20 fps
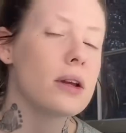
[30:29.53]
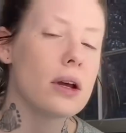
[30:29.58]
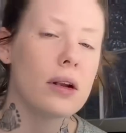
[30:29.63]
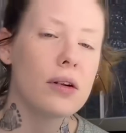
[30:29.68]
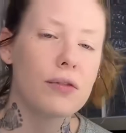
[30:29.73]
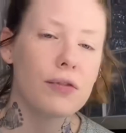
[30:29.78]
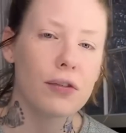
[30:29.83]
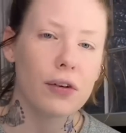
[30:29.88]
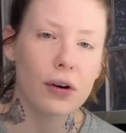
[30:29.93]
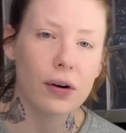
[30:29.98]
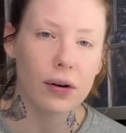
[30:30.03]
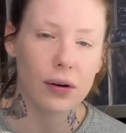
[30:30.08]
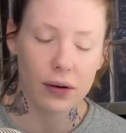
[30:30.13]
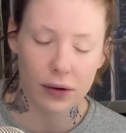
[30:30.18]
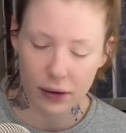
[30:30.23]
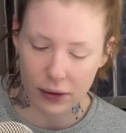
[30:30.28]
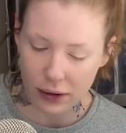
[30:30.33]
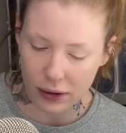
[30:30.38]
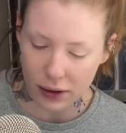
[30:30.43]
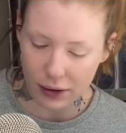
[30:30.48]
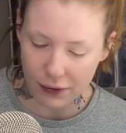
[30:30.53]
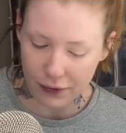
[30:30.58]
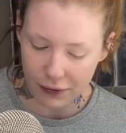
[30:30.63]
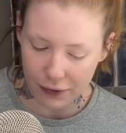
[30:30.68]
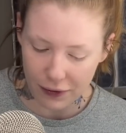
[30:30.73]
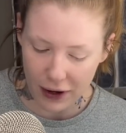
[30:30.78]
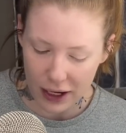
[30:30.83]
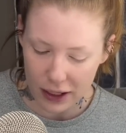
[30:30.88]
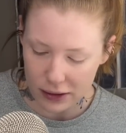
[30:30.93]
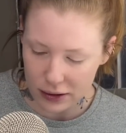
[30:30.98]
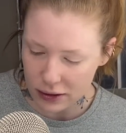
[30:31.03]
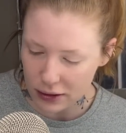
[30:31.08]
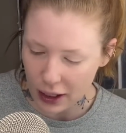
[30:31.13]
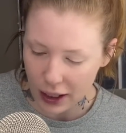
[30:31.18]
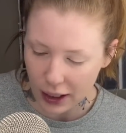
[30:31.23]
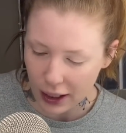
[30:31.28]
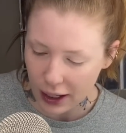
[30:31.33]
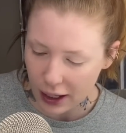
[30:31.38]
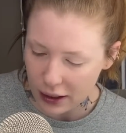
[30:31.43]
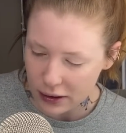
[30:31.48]
it for the face,
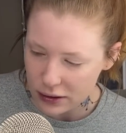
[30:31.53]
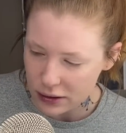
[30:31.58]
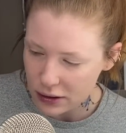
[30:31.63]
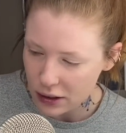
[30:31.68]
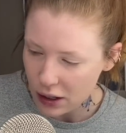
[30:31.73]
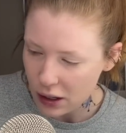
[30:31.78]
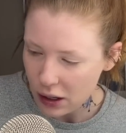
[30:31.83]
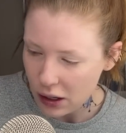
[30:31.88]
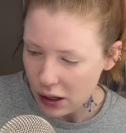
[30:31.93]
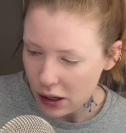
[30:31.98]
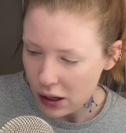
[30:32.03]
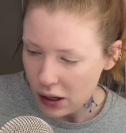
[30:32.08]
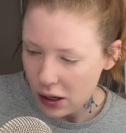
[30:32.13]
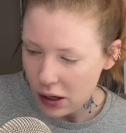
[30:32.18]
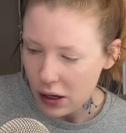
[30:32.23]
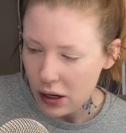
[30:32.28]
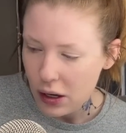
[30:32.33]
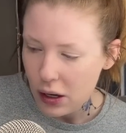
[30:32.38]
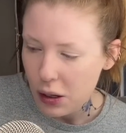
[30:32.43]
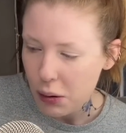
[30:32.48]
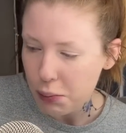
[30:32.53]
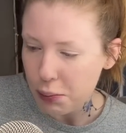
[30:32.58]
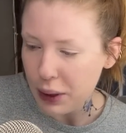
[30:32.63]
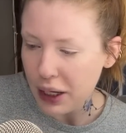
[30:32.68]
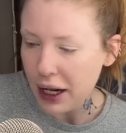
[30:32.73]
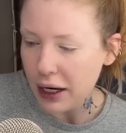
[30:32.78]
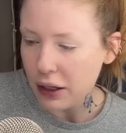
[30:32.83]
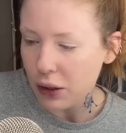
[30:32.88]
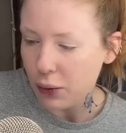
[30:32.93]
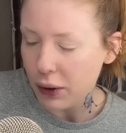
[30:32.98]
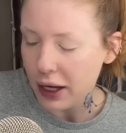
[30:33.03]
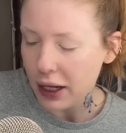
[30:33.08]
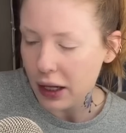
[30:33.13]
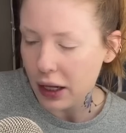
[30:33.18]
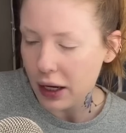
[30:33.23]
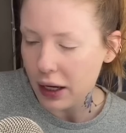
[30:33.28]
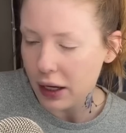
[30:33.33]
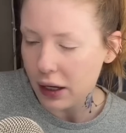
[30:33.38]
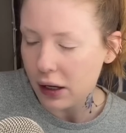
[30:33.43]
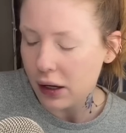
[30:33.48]
I guess. But anyway,
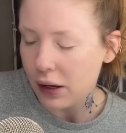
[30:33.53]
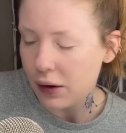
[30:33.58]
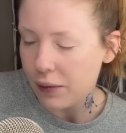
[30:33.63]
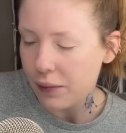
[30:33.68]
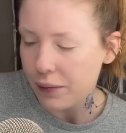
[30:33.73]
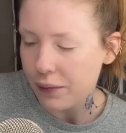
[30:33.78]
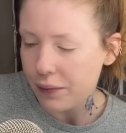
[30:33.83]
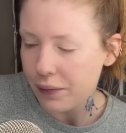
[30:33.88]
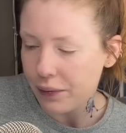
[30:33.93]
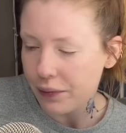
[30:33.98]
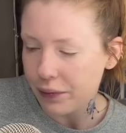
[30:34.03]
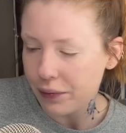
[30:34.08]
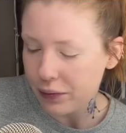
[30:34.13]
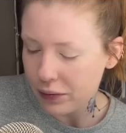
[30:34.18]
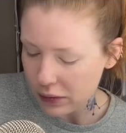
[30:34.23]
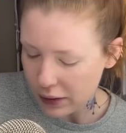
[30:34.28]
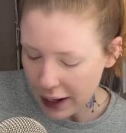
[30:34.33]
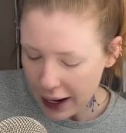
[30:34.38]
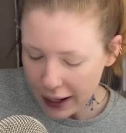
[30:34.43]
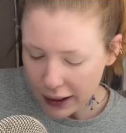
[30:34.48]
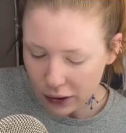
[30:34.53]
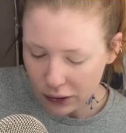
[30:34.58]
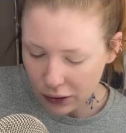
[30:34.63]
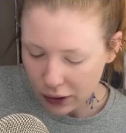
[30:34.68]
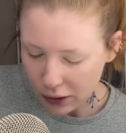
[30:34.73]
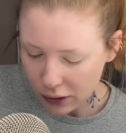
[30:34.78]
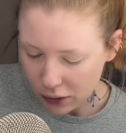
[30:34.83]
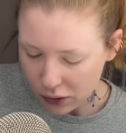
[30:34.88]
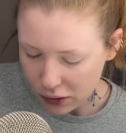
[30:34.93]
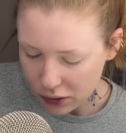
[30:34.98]
like, I don't know.